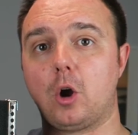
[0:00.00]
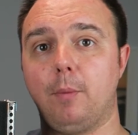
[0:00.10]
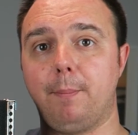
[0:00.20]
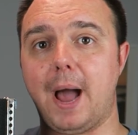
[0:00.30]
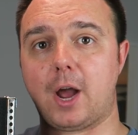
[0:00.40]

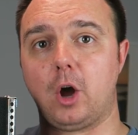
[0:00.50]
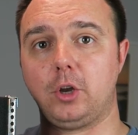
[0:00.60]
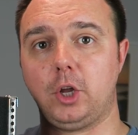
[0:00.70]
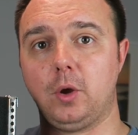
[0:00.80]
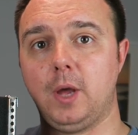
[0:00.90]
come back
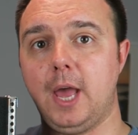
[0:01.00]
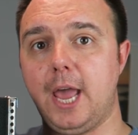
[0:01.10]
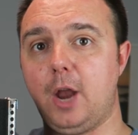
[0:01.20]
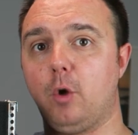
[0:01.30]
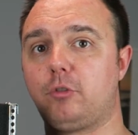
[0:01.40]
on you.
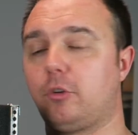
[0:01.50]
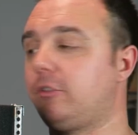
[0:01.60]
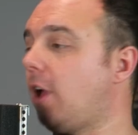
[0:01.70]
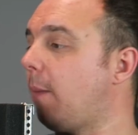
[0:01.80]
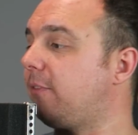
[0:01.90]
It also
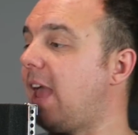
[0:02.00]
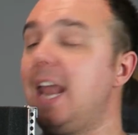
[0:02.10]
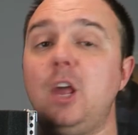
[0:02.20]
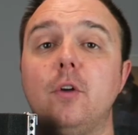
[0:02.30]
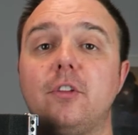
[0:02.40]
stops
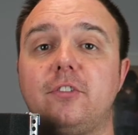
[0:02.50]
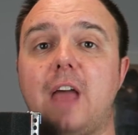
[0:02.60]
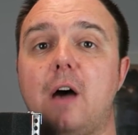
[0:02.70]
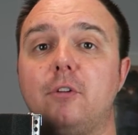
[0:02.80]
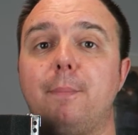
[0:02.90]
any other
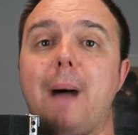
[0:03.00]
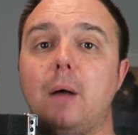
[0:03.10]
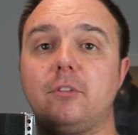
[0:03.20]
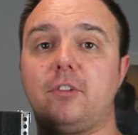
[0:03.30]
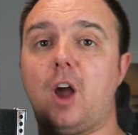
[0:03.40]
sound
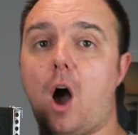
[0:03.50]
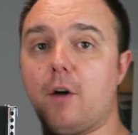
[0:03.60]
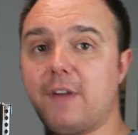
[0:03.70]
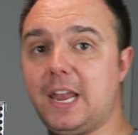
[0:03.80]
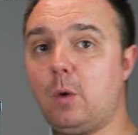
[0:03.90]
bouncing
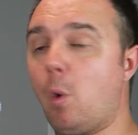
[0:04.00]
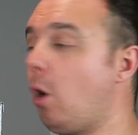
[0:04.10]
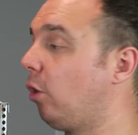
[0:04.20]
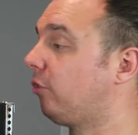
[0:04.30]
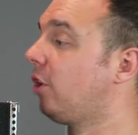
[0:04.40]
off any
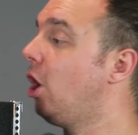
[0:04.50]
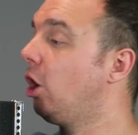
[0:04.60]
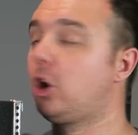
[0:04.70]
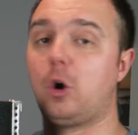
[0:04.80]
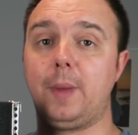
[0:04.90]
walls
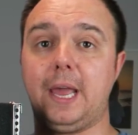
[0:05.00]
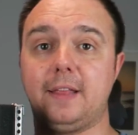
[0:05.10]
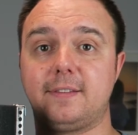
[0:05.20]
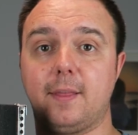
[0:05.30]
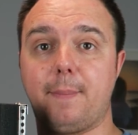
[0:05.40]
coming
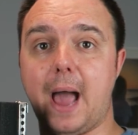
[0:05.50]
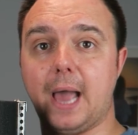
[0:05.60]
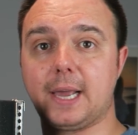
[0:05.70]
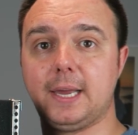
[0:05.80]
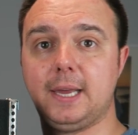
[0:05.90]
into the
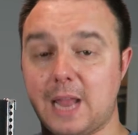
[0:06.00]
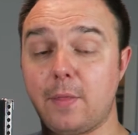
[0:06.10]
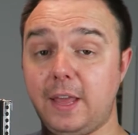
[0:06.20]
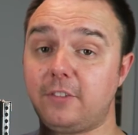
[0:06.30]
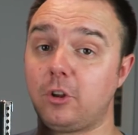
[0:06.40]
back. Now,
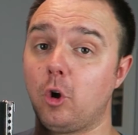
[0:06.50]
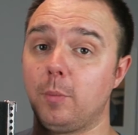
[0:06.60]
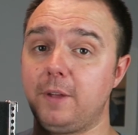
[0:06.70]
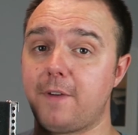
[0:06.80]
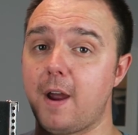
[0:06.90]
these are
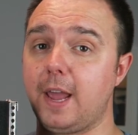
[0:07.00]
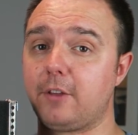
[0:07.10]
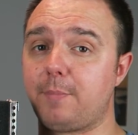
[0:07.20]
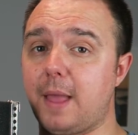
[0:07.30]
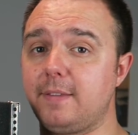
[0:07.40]
normally very
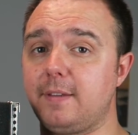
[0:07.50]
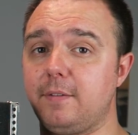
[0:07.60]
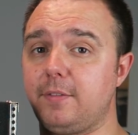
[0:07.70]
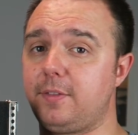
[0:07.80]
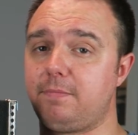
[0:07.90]

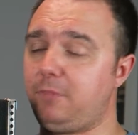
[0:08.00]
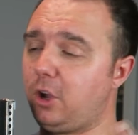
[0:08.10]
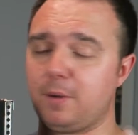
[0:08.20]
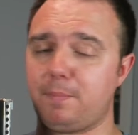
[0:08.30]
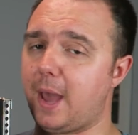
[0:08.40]
expensive. You
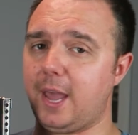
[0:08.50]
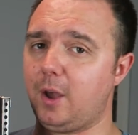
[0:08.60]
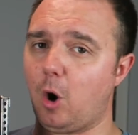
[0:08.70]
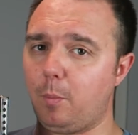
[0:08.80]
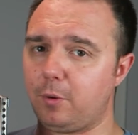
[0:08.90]
can pay
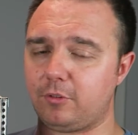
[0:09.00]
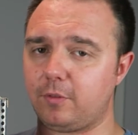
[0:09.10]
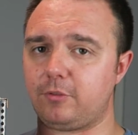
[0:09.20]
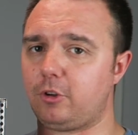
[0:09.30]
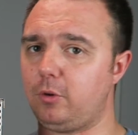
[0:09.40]
upwards
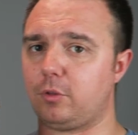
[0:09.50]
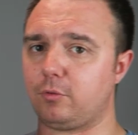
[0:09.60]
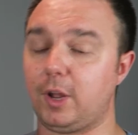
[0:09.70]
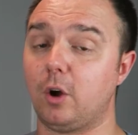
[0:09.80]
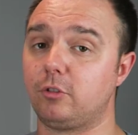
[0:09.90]
of
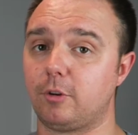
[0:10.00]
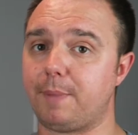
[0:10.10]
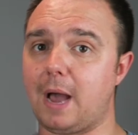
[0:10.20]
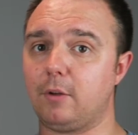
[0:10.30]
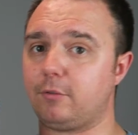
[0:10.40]

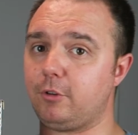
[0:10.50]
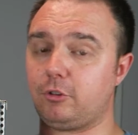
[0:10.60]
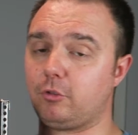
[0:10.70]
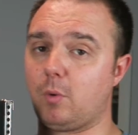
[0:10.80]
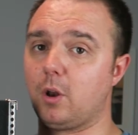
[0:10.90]
£200-300 for
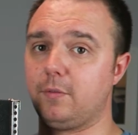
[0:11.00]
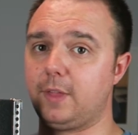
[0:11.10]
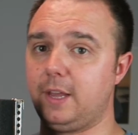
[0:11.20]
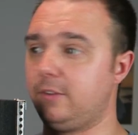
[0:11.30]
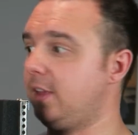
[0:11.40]
just one of
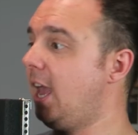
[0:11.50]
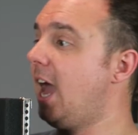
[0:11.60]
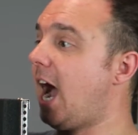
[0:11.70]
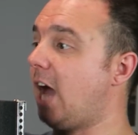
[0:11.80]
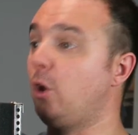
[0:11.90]
these,
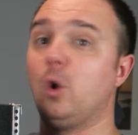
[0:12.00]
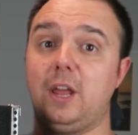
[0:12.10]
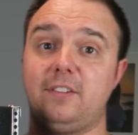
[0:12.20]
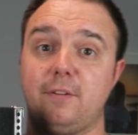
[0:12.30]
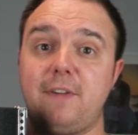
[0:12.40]
and all
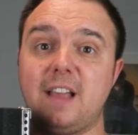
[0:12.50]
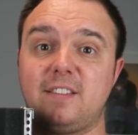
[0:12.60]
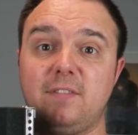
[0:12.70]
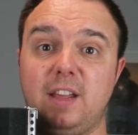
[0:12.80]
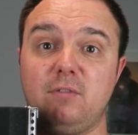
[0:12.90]
is
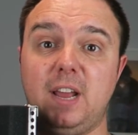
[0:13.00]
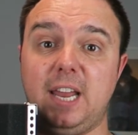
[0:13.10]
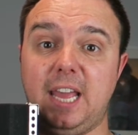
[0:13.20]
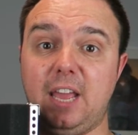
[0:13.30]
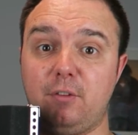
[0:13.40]
effectively
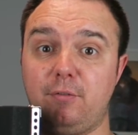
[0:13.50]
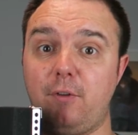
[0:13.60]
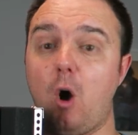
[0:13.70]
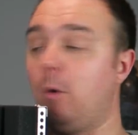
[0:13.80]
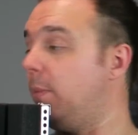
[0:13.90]
really is
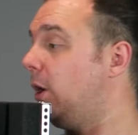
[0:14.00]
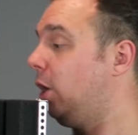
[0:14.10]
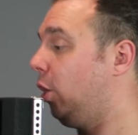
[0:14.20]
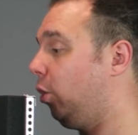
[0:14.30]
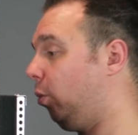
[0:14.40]
foam
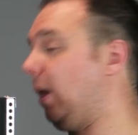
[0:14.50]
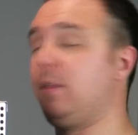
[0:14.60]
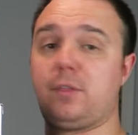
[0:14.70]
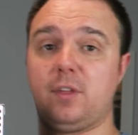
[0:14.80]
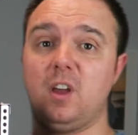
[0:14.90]

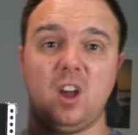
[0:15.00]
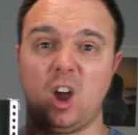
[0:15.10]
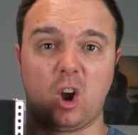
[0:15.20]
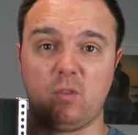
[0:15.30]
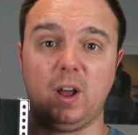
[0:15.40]
with
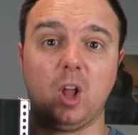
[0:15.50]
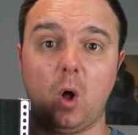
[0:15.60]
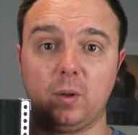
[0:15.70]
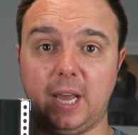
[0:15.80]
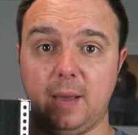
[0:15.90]
a grill
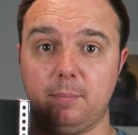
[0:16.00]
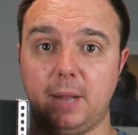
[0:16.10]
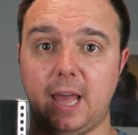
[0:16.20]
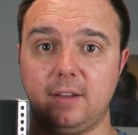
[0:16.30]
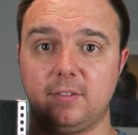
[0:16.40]
holding it in
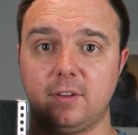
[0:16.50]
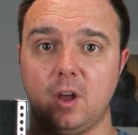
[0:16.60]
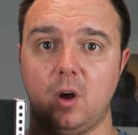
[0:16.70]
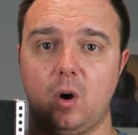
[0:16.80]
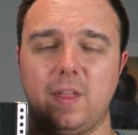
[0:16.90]
place.
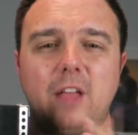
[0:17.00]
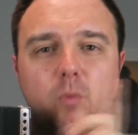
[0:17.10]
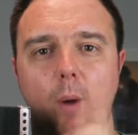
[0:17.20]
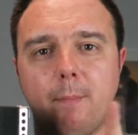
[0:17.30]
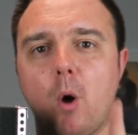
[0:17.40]
Or well,
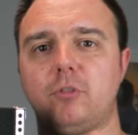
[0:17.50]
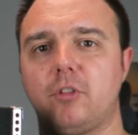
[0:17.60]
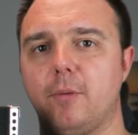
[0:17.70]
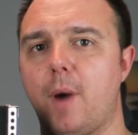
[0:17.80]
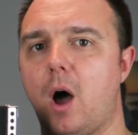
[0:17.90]
that's what most
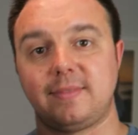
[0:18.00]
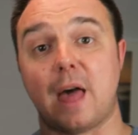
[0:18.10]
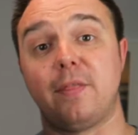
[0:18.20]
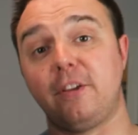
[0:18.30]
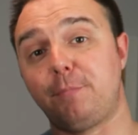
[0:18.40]
of them
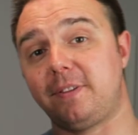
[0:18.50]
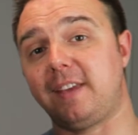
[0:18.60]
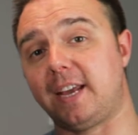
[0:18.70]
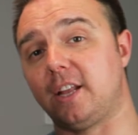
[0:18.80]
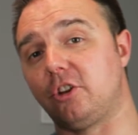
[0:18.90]
Now, this
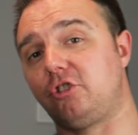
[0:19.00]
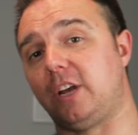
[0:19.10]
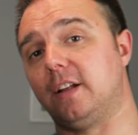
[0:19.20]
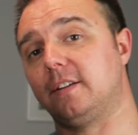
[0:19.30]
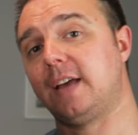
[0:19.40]
particular
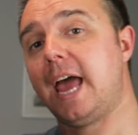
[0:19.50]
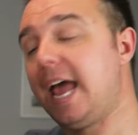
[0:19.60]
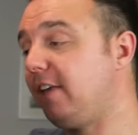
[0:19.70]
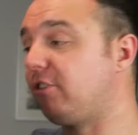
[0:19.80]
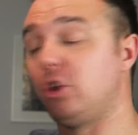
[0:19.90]
shield
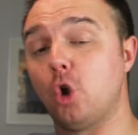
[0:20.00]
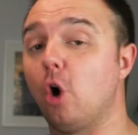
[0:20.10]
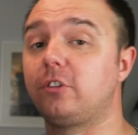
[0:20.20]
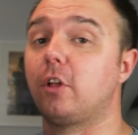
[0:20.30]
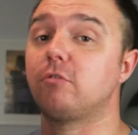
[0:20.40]
is the
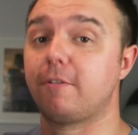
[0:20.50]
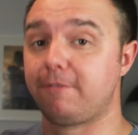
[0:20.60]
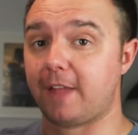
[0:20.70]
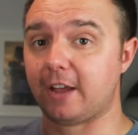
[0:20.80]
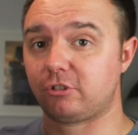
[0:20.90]
Nordell
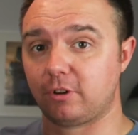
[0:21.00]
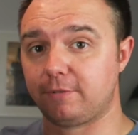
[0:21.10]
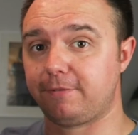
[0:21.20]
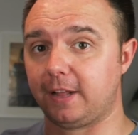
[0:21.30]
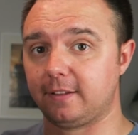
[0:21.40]
Reflection
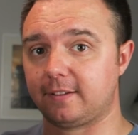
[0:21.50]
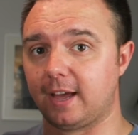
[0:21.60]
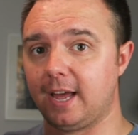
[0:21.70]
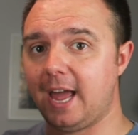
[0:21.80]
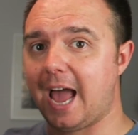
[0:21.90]

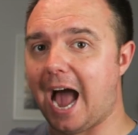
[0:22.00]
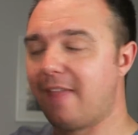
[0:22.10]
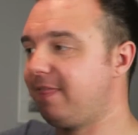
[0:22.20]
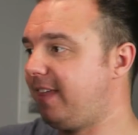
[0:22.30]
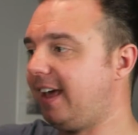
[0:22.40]
Filter,
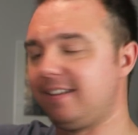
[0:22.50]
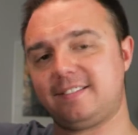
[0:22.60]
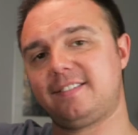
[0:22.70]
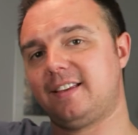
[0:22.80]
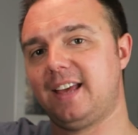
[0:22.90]
and
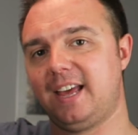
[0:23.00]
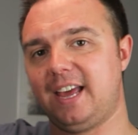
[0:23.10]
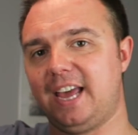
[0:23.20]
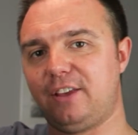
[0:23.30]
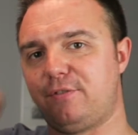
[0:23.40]
this
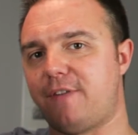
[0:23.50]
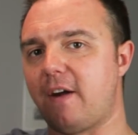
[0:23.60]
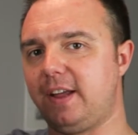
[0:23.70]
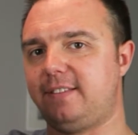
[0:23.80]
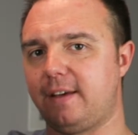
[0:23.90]
is
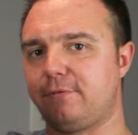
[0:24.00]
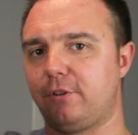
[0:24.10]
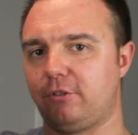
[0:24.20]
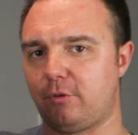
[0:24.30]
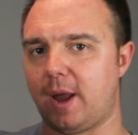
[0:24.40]
very
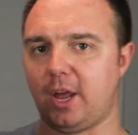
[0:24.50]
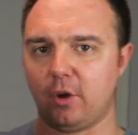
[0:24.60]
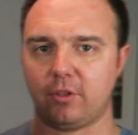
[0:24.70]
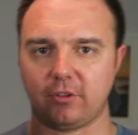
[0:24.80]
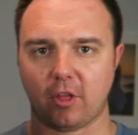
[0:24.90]
different to any
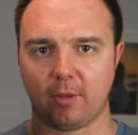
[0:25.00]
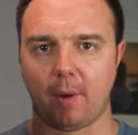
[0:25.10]
others on the